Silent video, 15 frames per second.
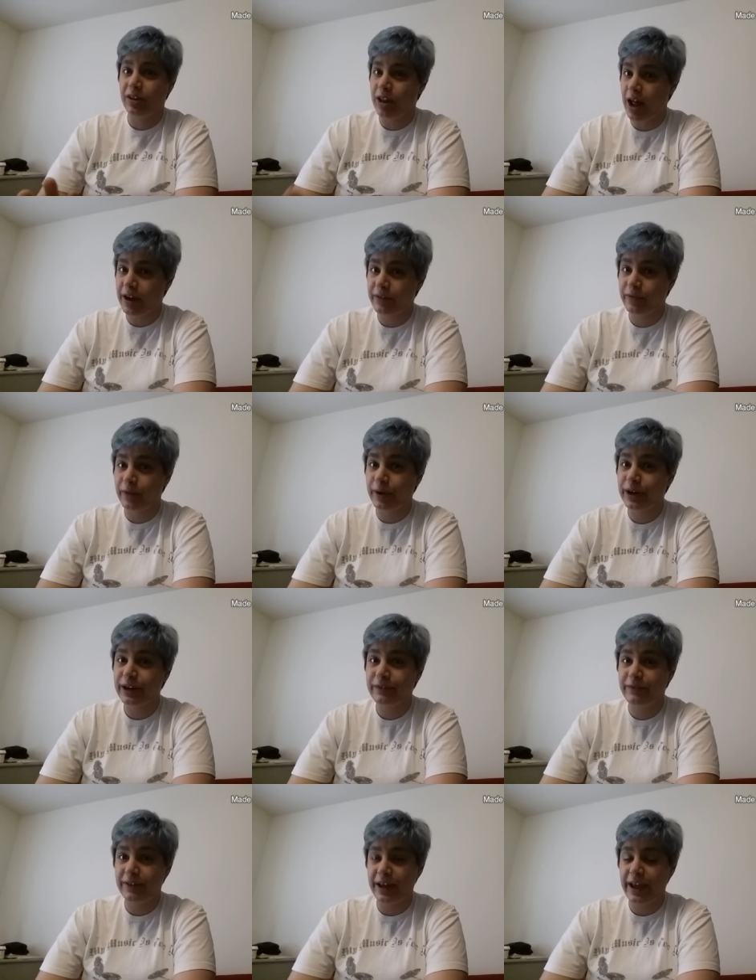a lot of work
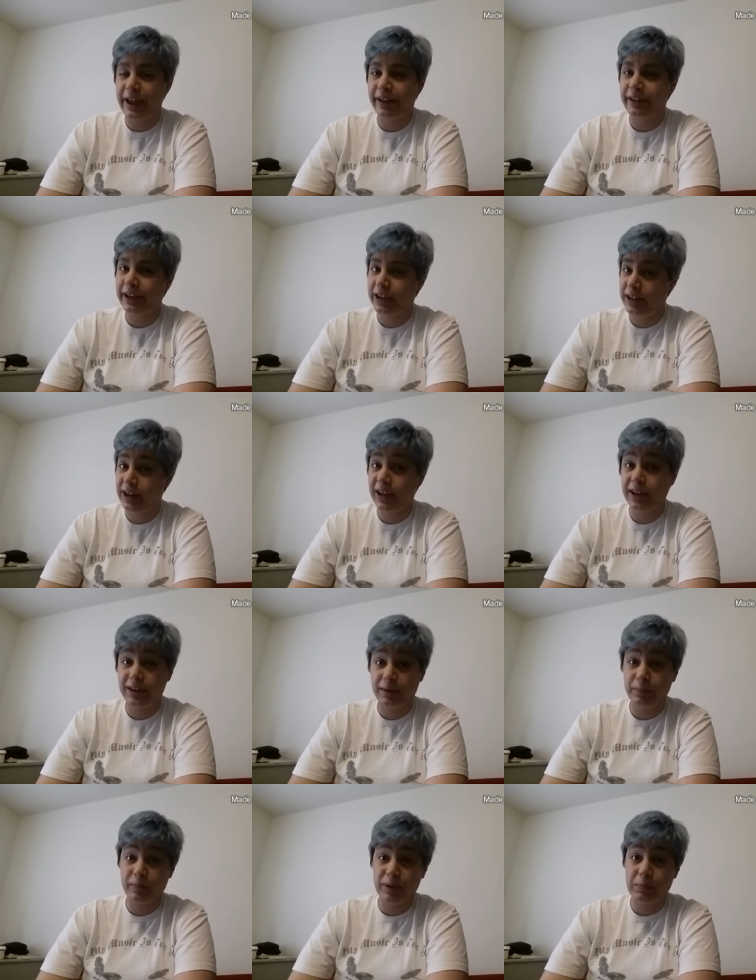and finagling and I
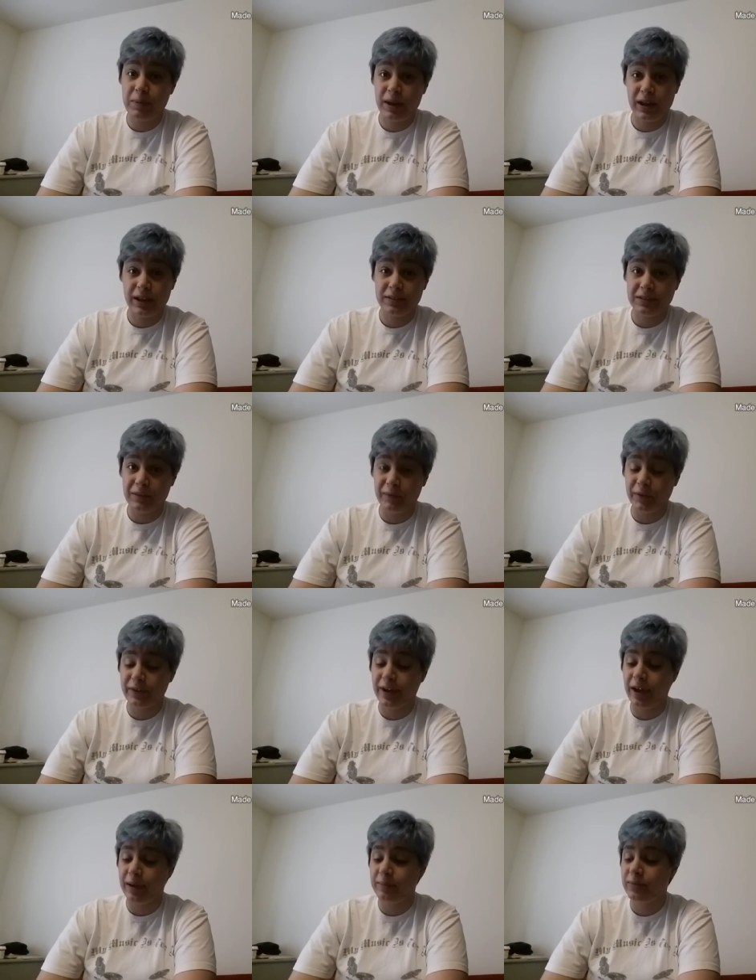end up repinning several
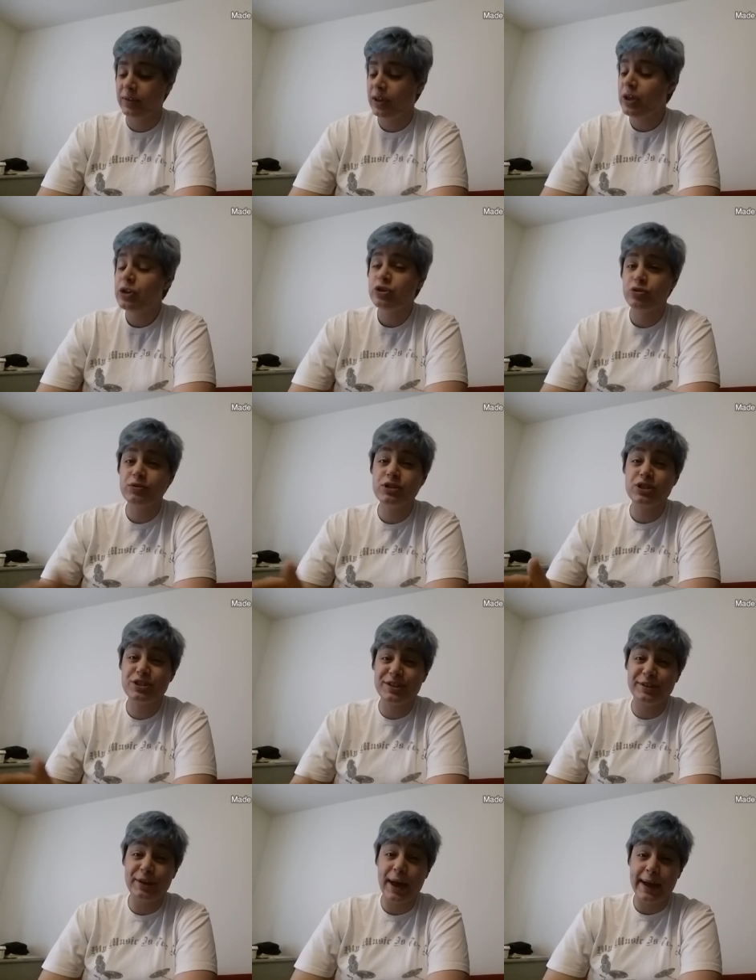times. So it's
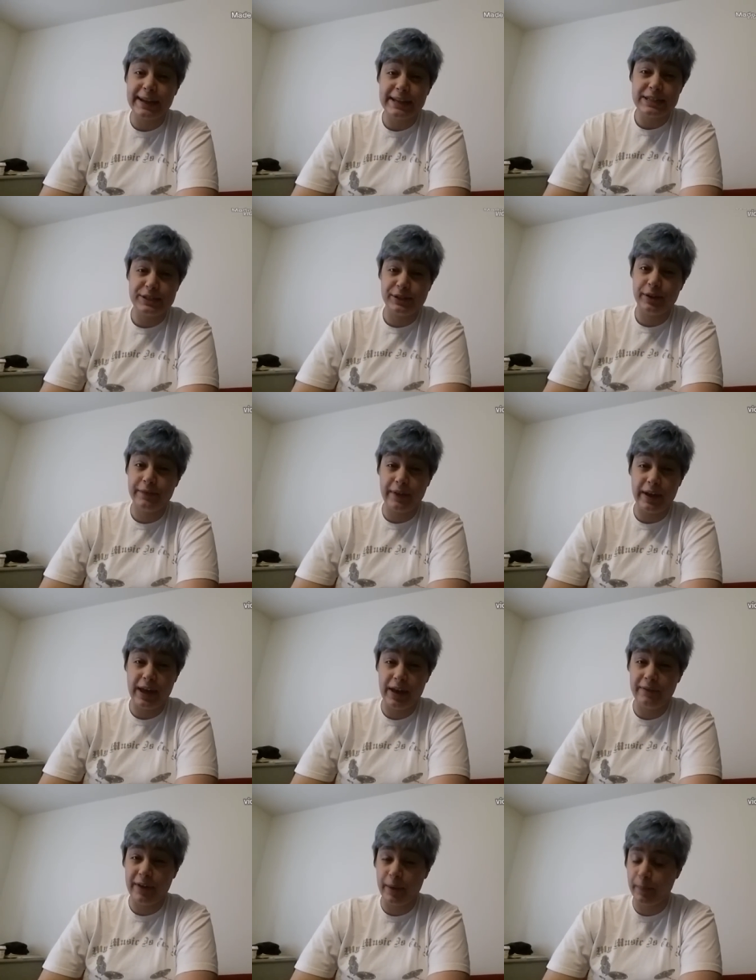just a lot easier if I
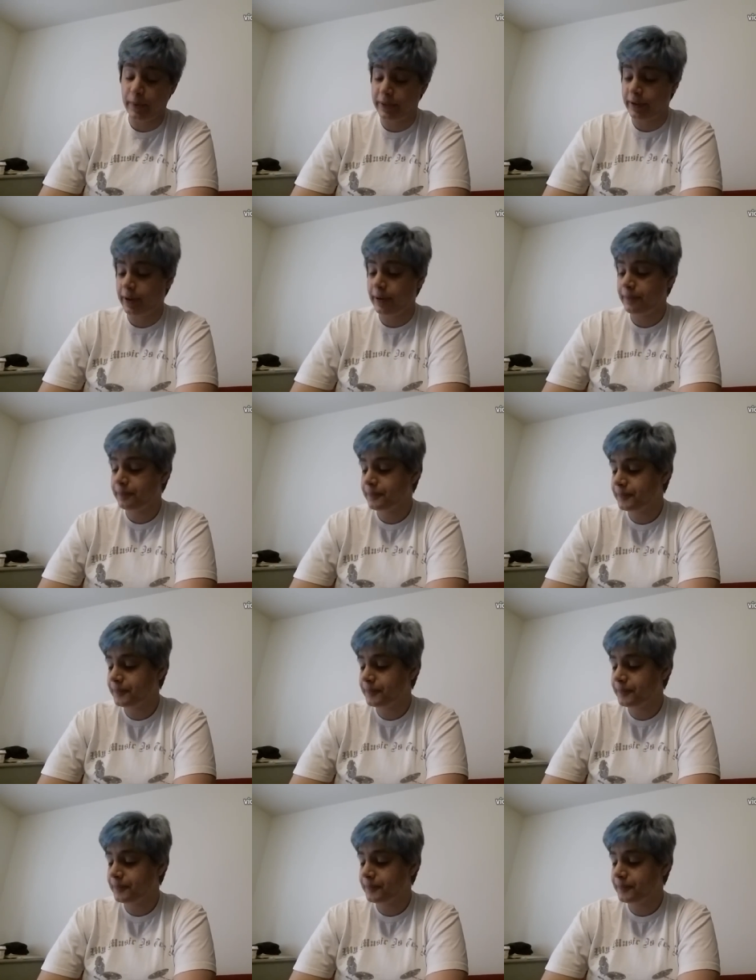have help with it.